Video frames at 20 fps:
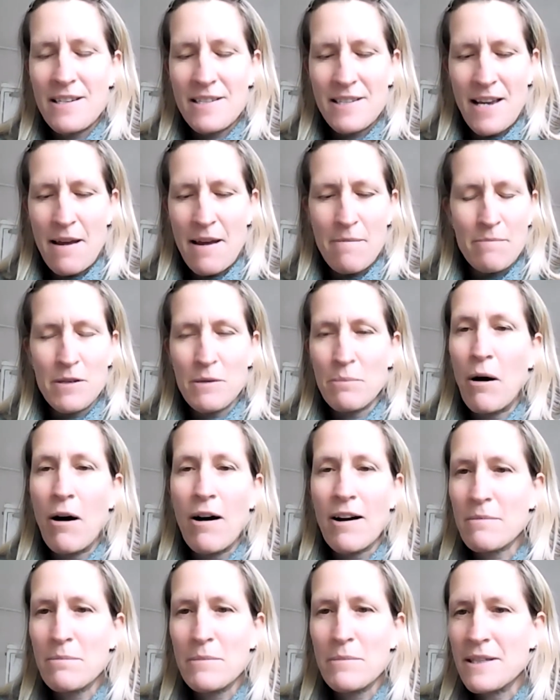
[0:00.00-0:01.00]
same
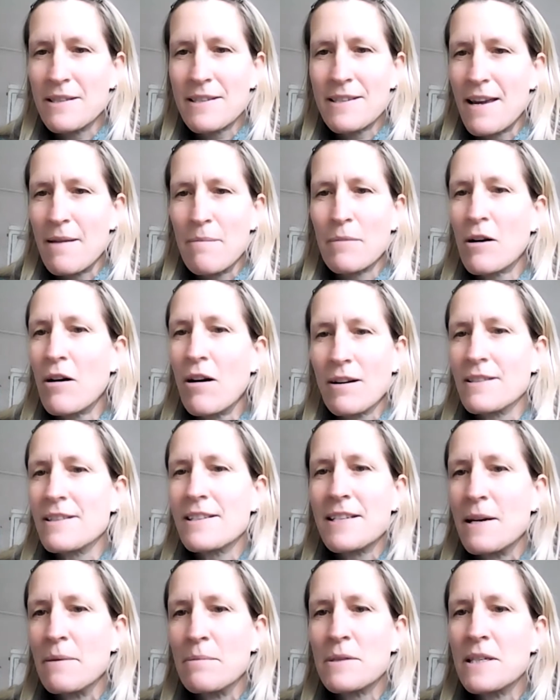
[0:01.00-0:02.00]
department, same
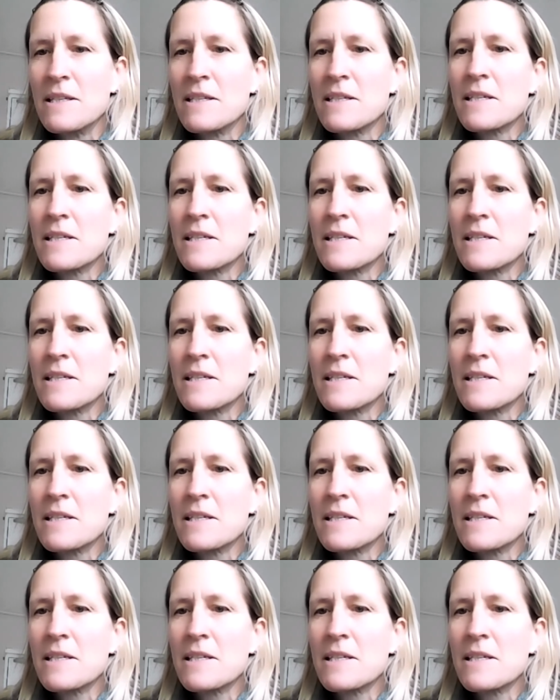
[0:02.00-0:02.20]
concept.